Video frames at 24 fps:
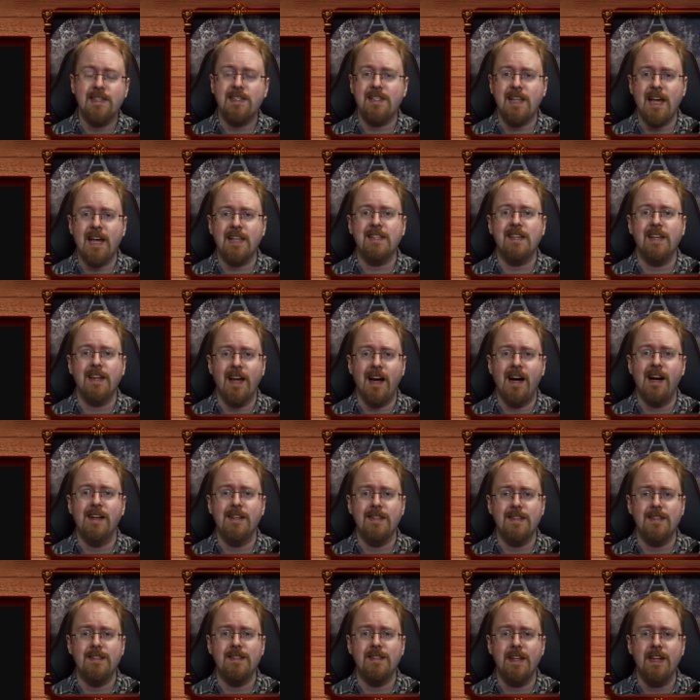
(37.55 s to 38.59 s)

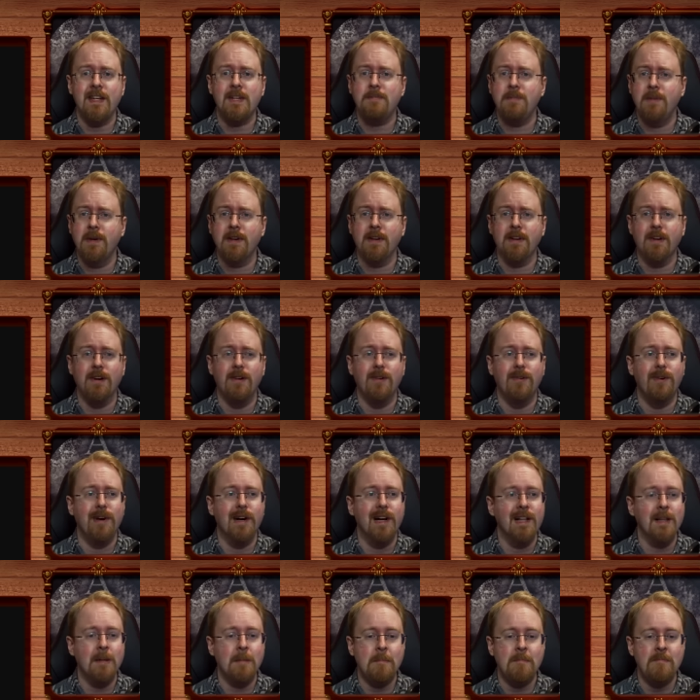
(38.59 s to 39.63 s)
satirizes it, but oh
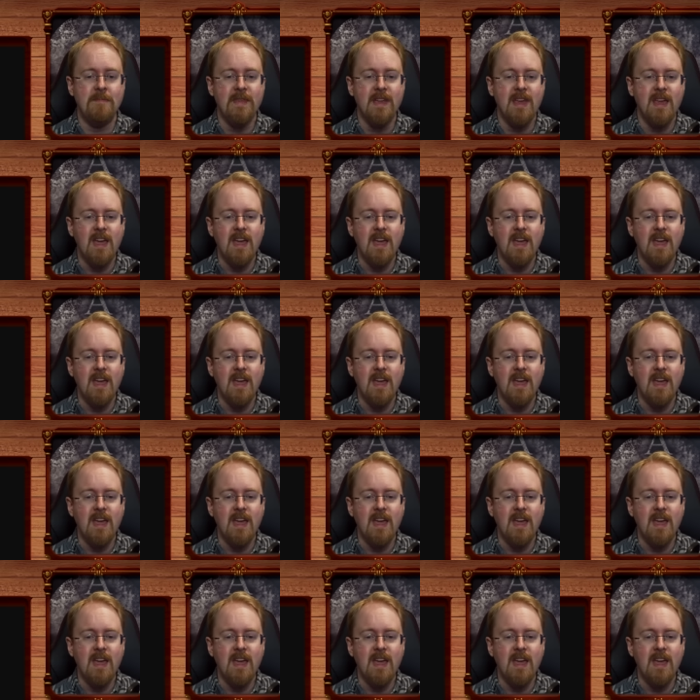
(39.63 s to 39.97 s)
well.